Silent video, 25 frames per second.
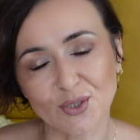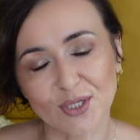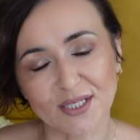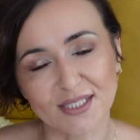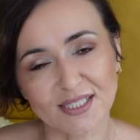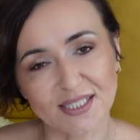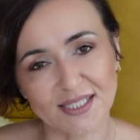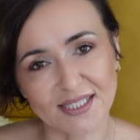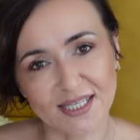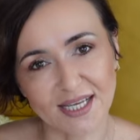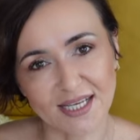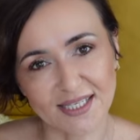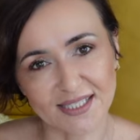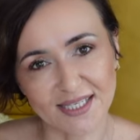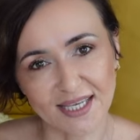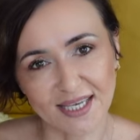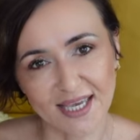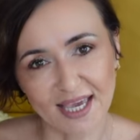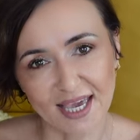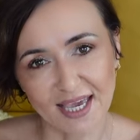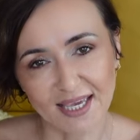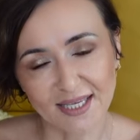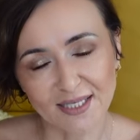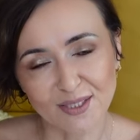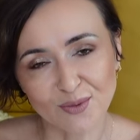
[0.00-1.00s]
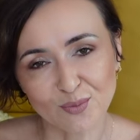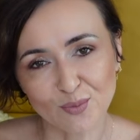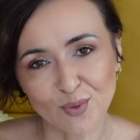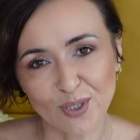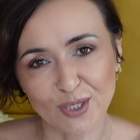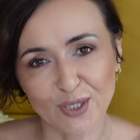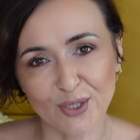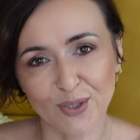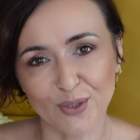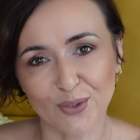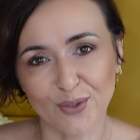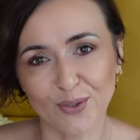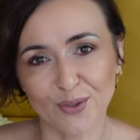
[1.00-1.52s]
to exercise again
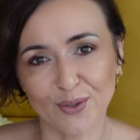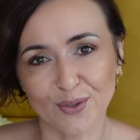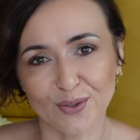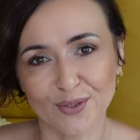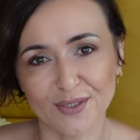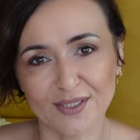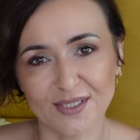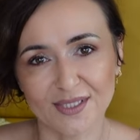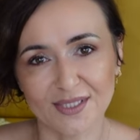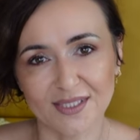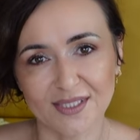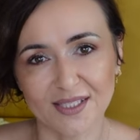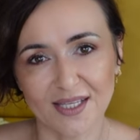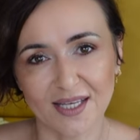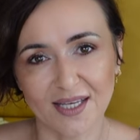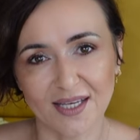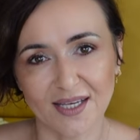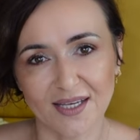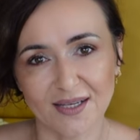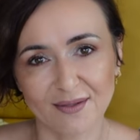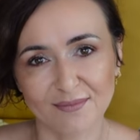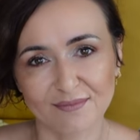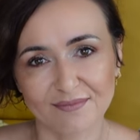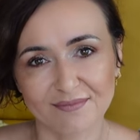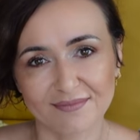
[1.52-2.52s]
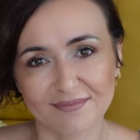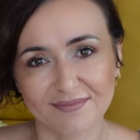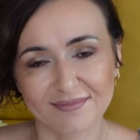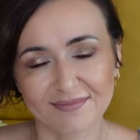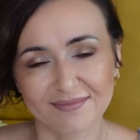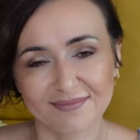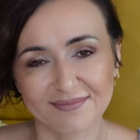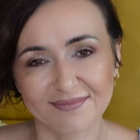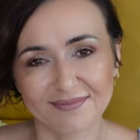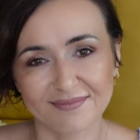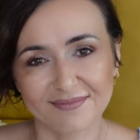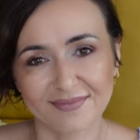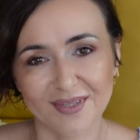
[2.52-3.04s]
because um,
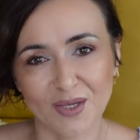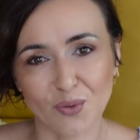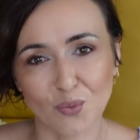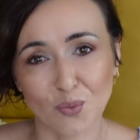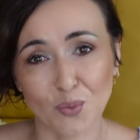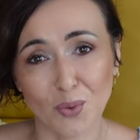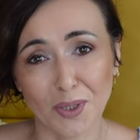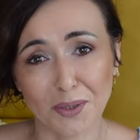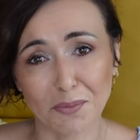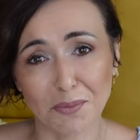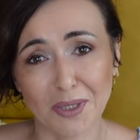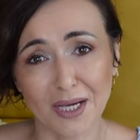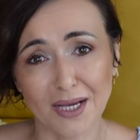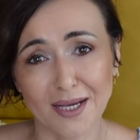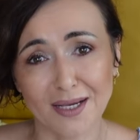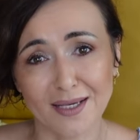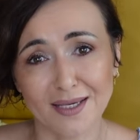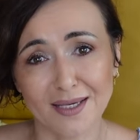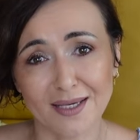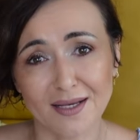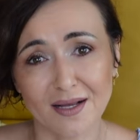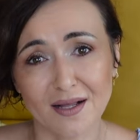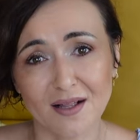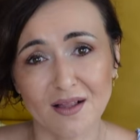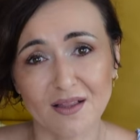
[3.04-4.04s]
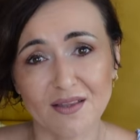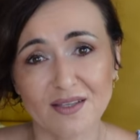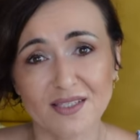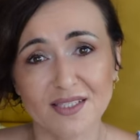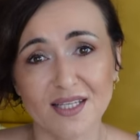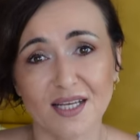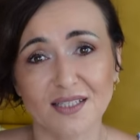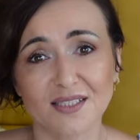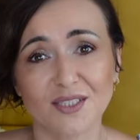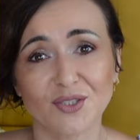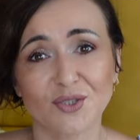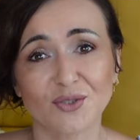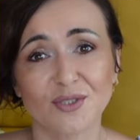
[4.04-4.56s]
when my health
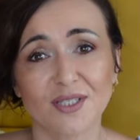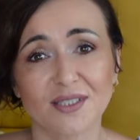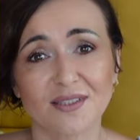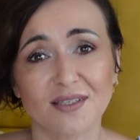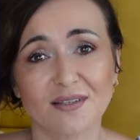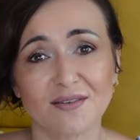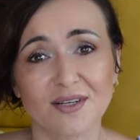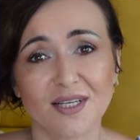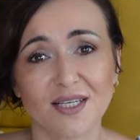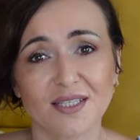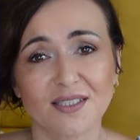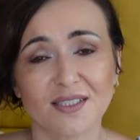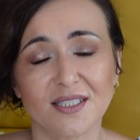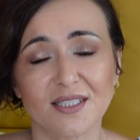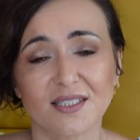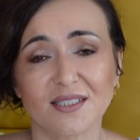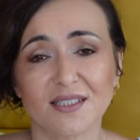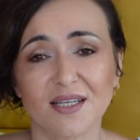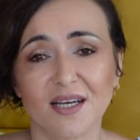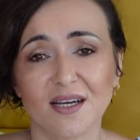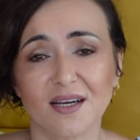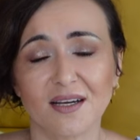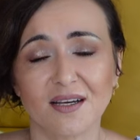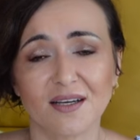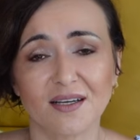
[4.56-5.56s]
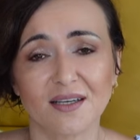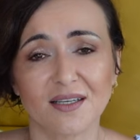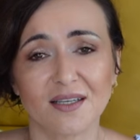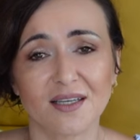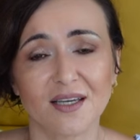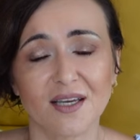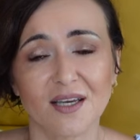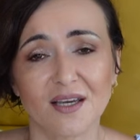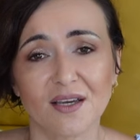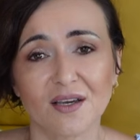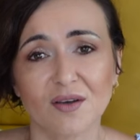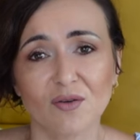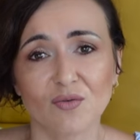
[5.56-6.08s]
started to deteriorate, I
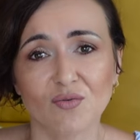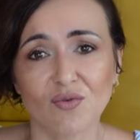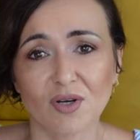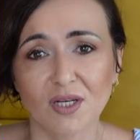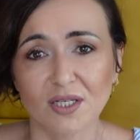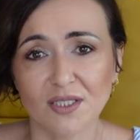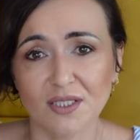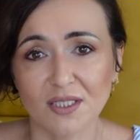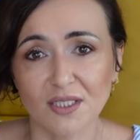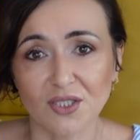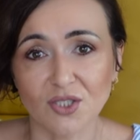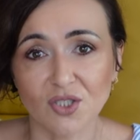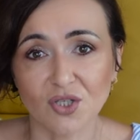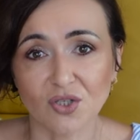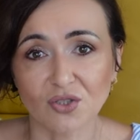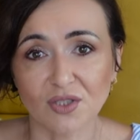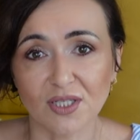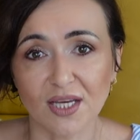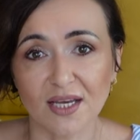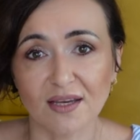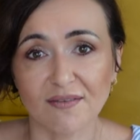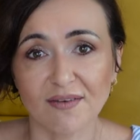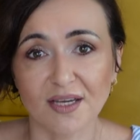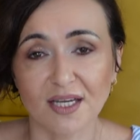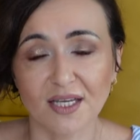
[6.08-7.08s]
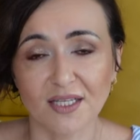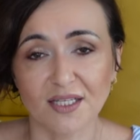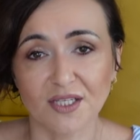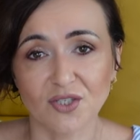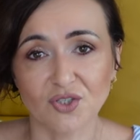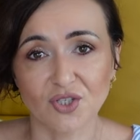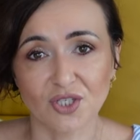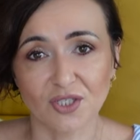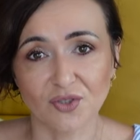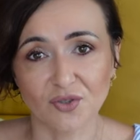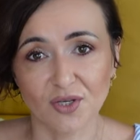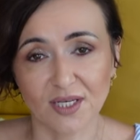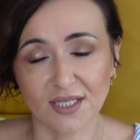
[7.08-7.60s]
really did not have
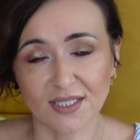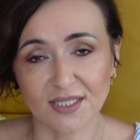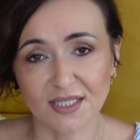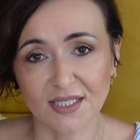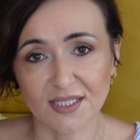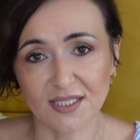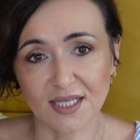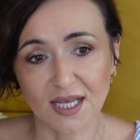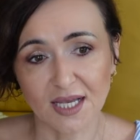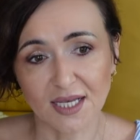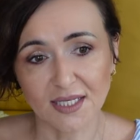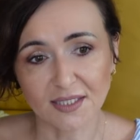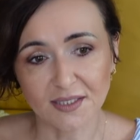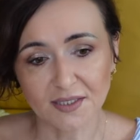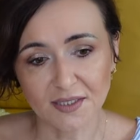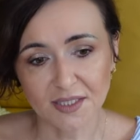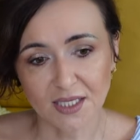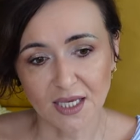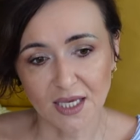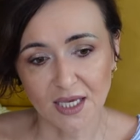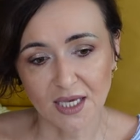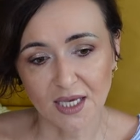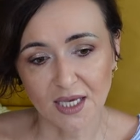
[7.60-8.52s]
energy to exercise.